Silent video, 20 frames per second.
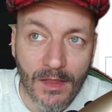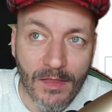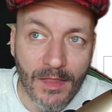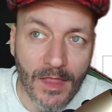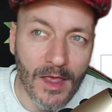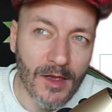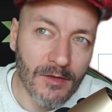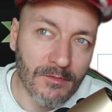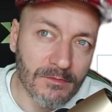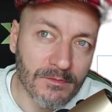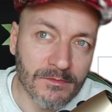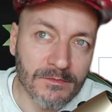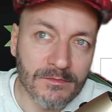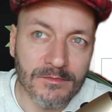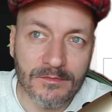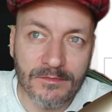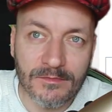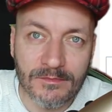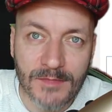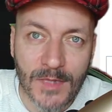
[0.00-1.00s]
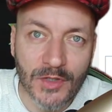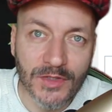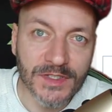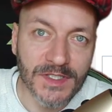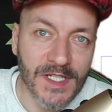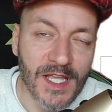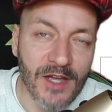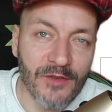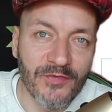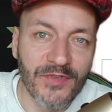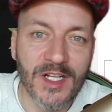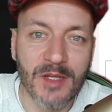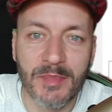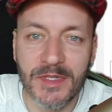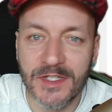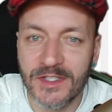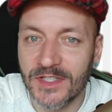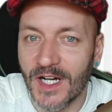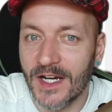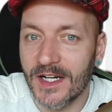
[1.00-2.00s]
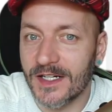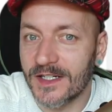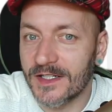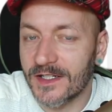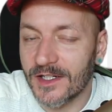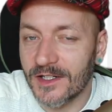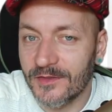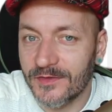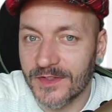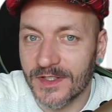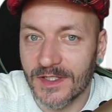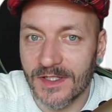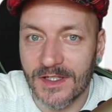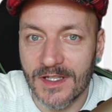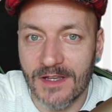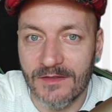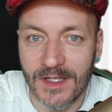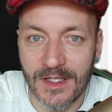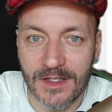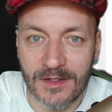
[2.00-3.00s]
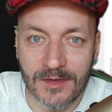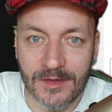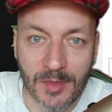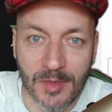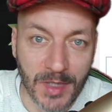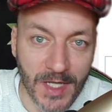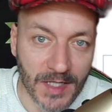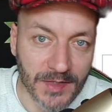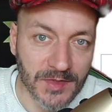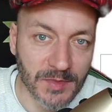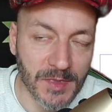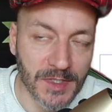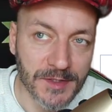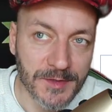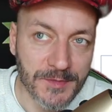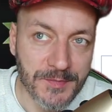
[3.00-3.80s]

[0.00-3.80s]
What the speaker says: Mostly I feel a bit tired after giving the plasma.